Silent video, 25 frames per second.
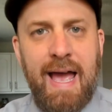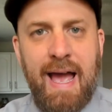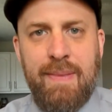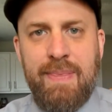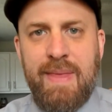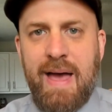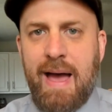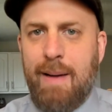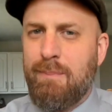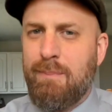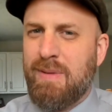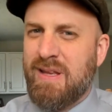
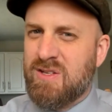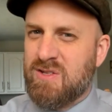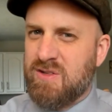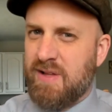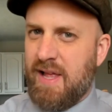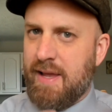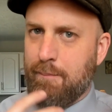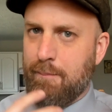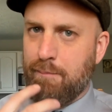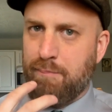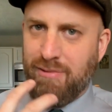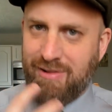and that means
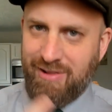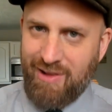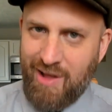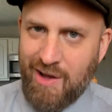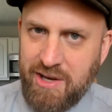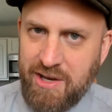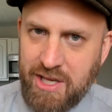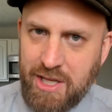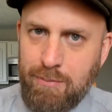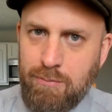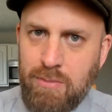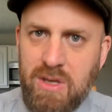like
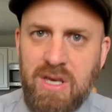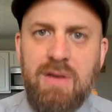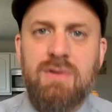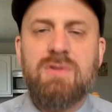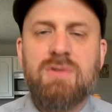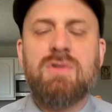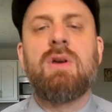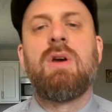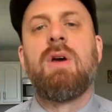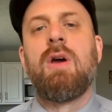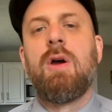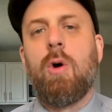bloody
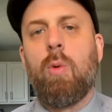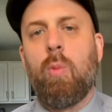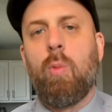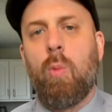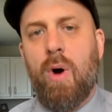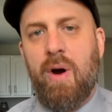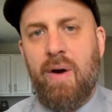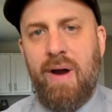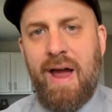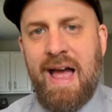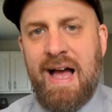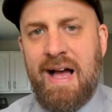meat.
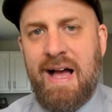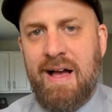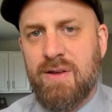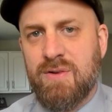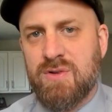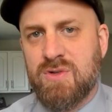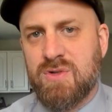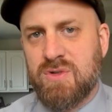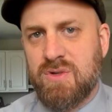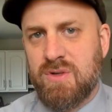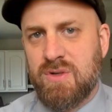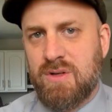
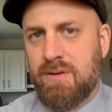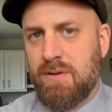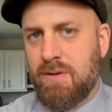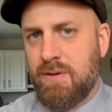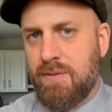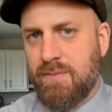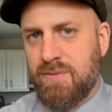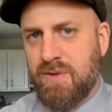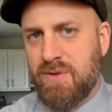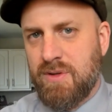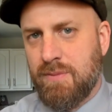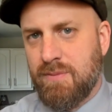Whereas
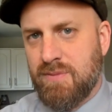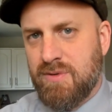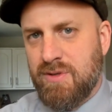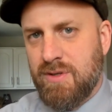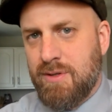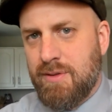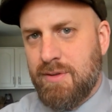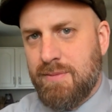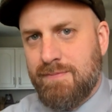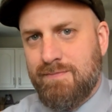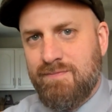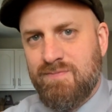
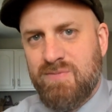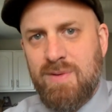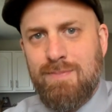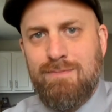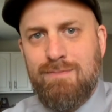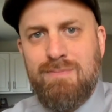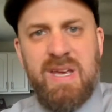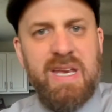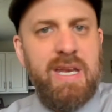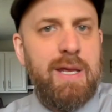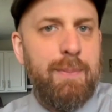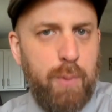the
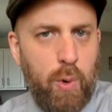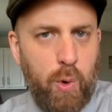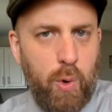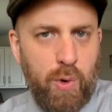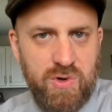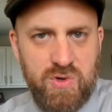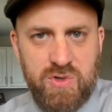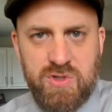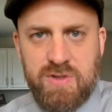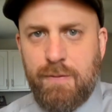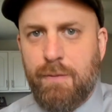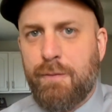meaty
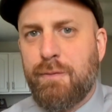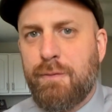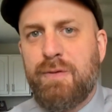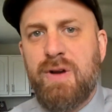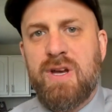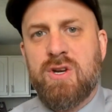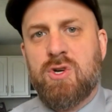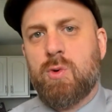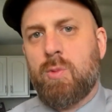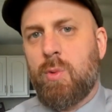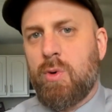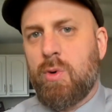portions of a
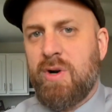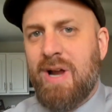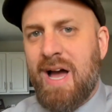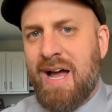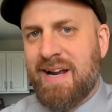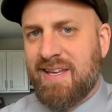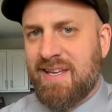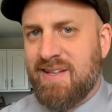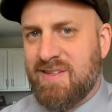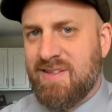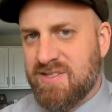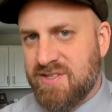fish were
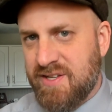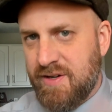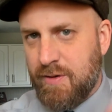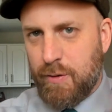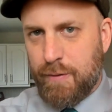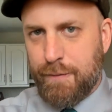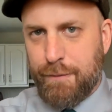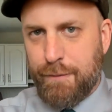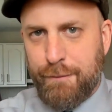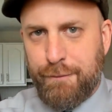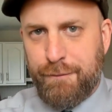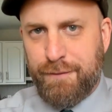not
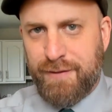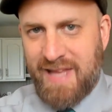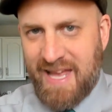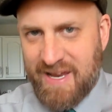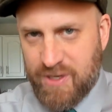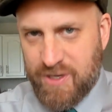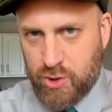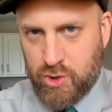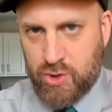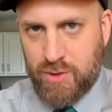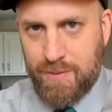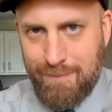considered
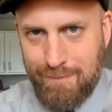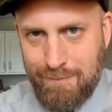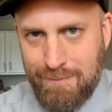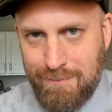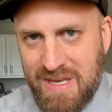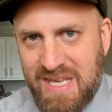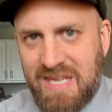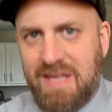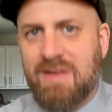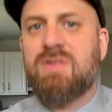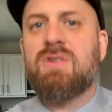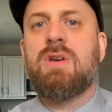flesh
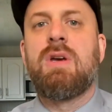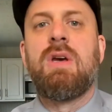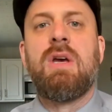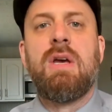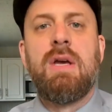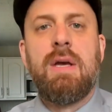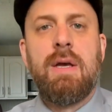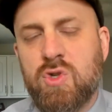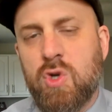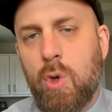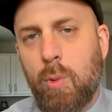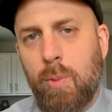meat.
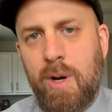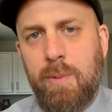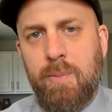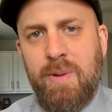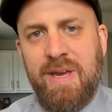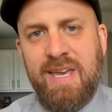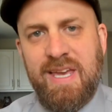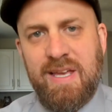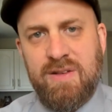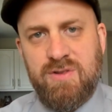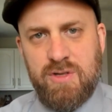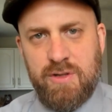So when
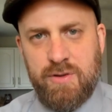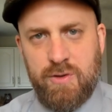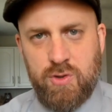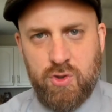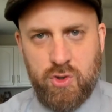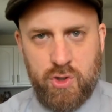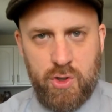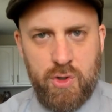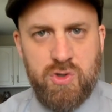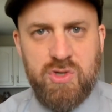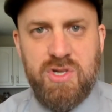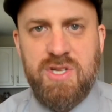we get to the
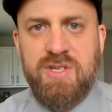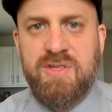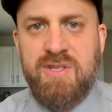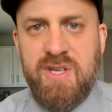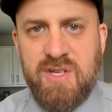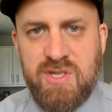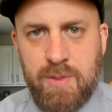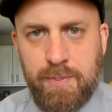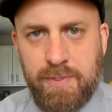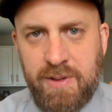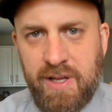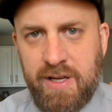church's
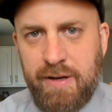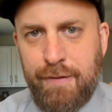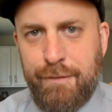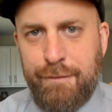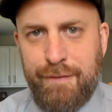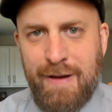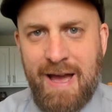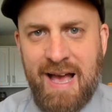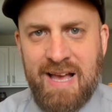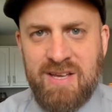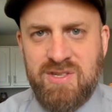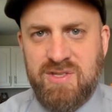discipline of
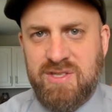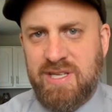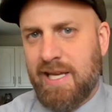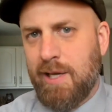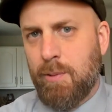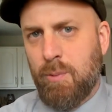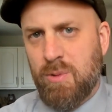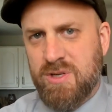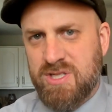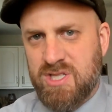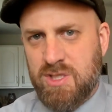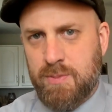fasting,
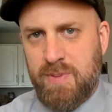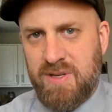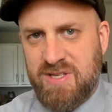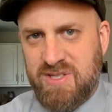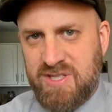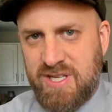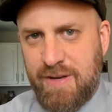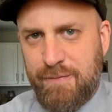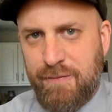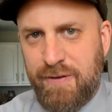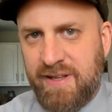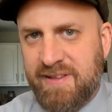it was
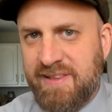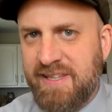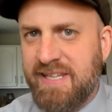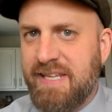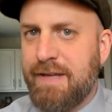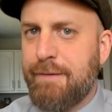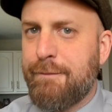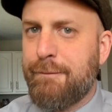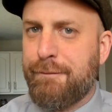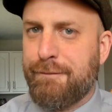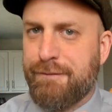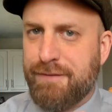
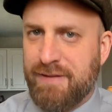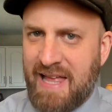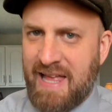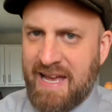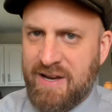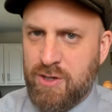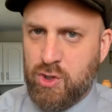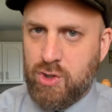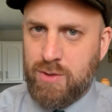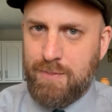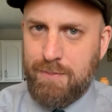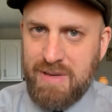specifically
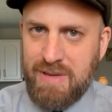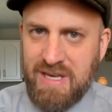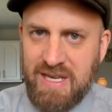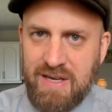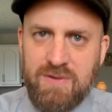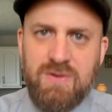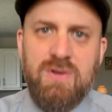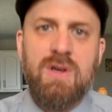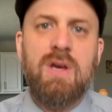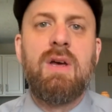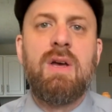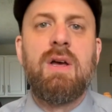flesh
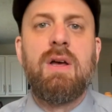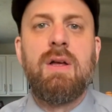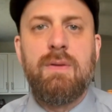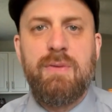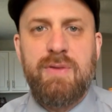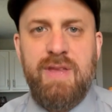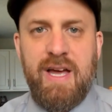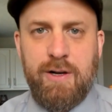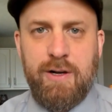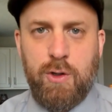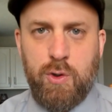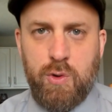meat
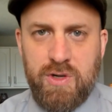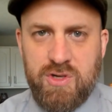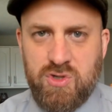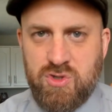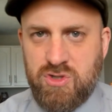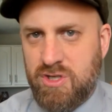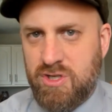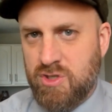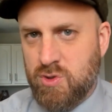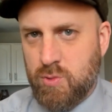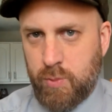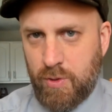that
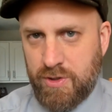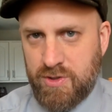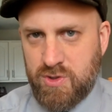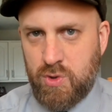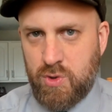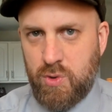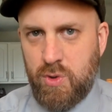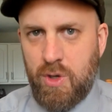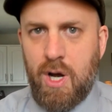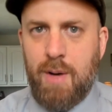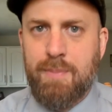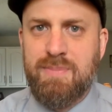Christians were
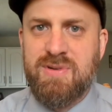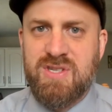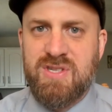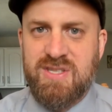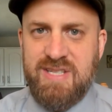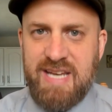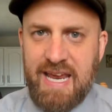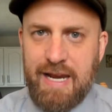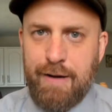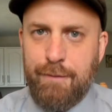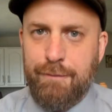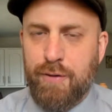to
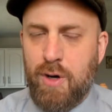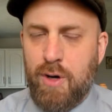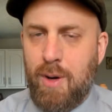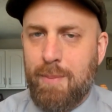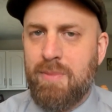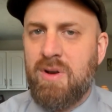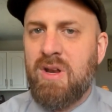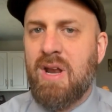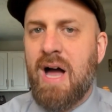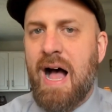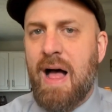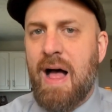abstain
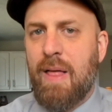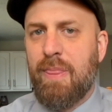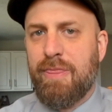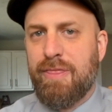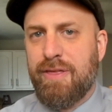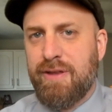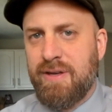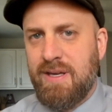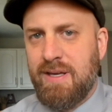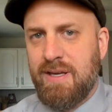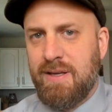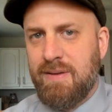from,
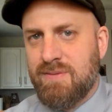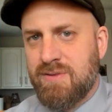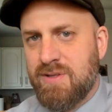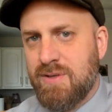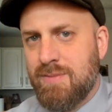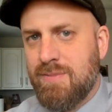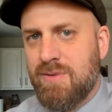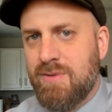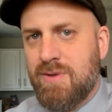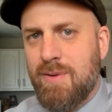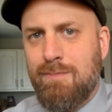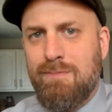not the
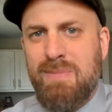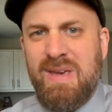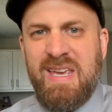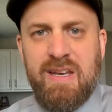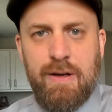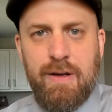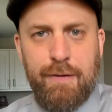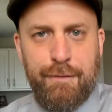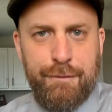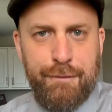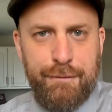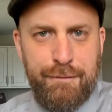
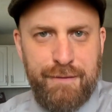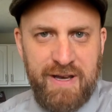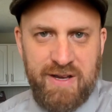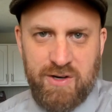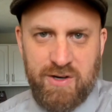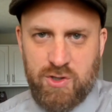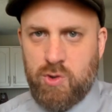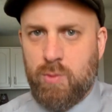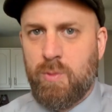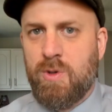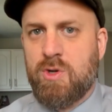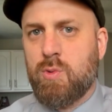meat of
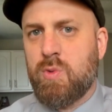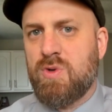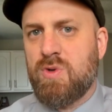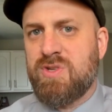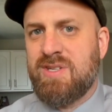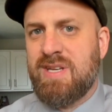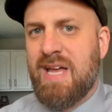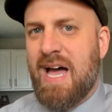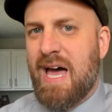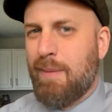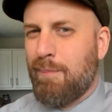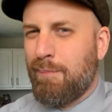fish, which
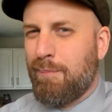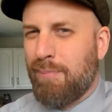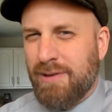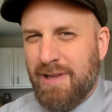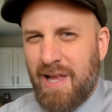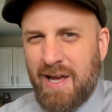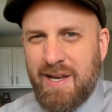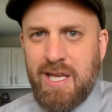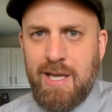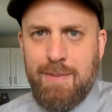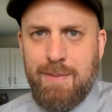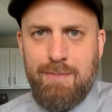was not
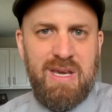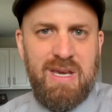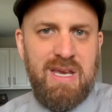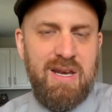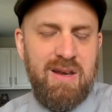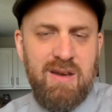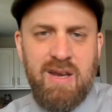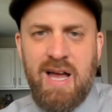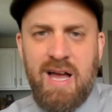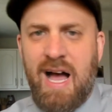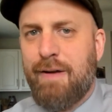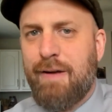bloody
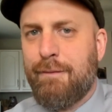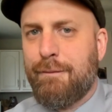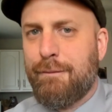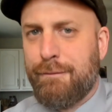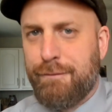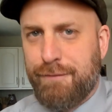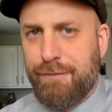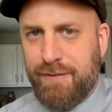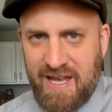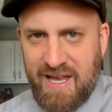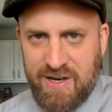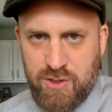meat, not
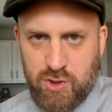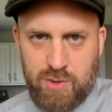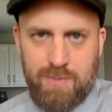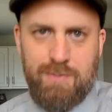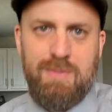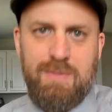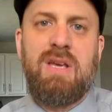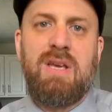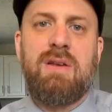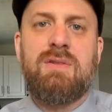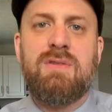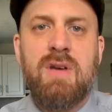flesh
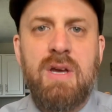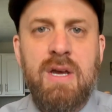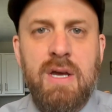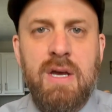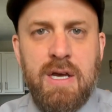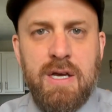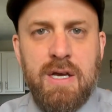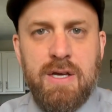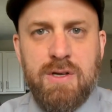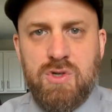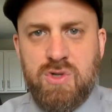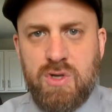meat.
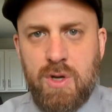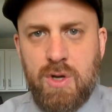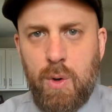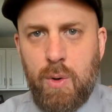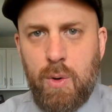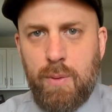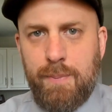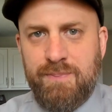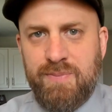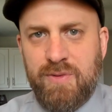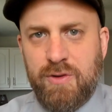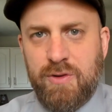
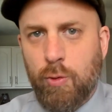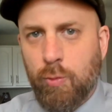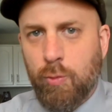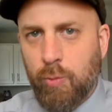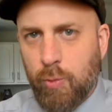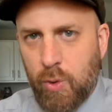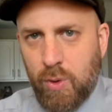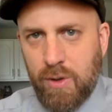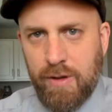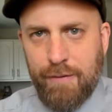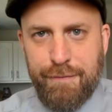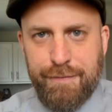So the
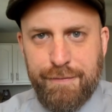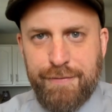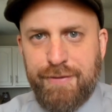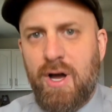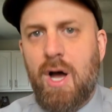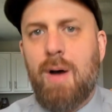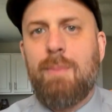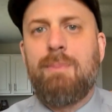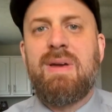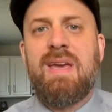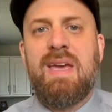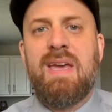rule of
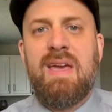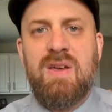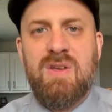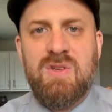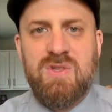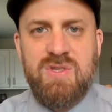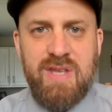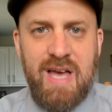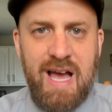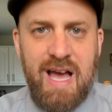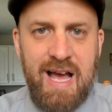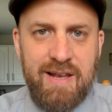thumb
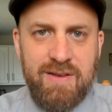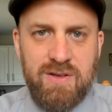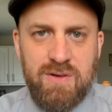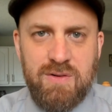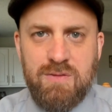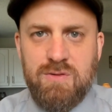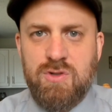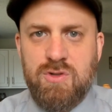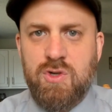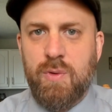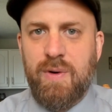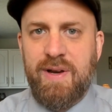is that
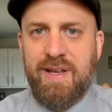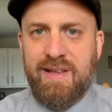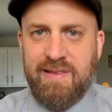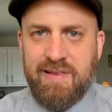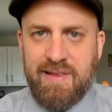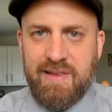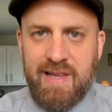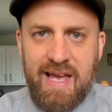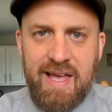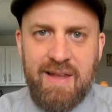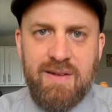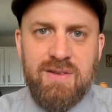
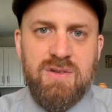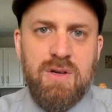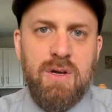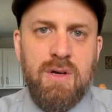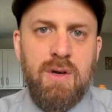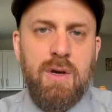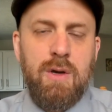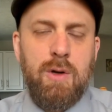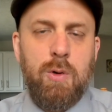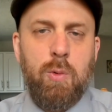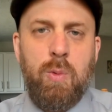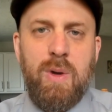during Lent,
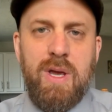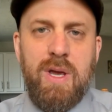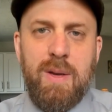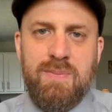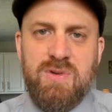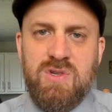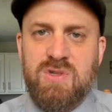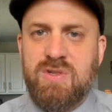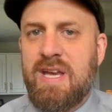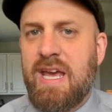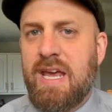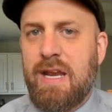we
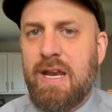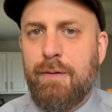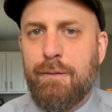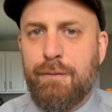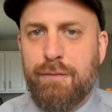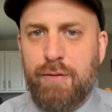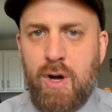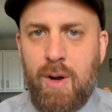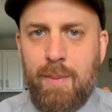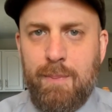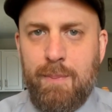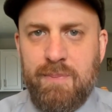abstain
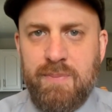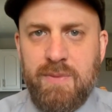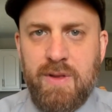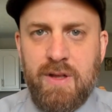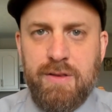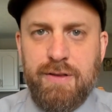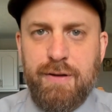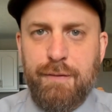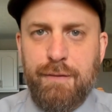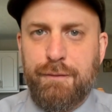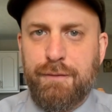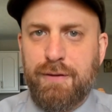from
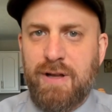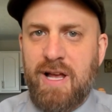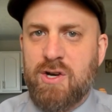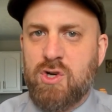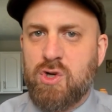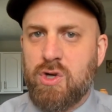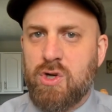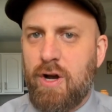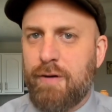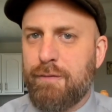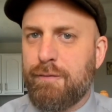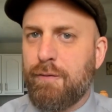the
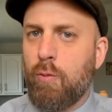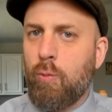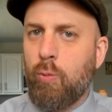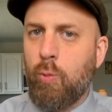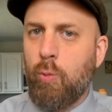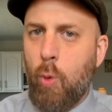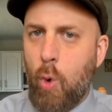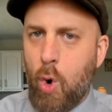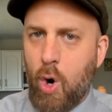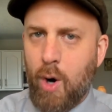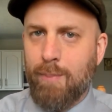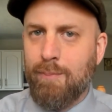flesh of
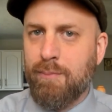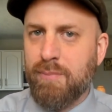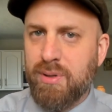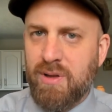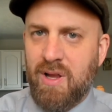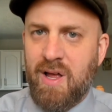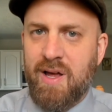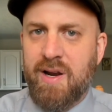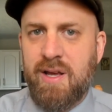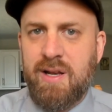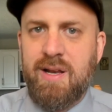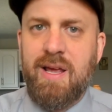
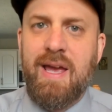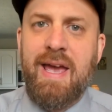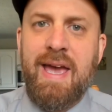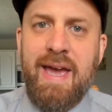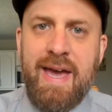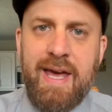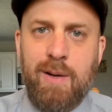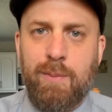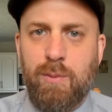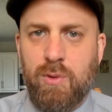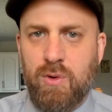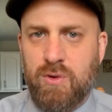warm-blooded
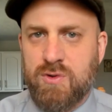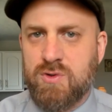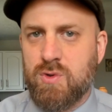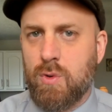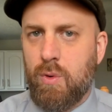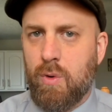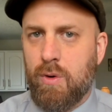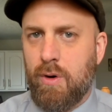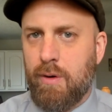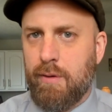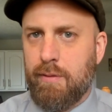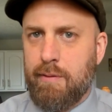animals
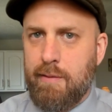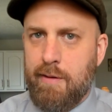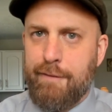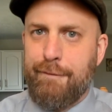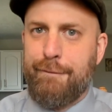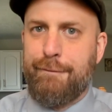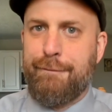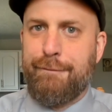or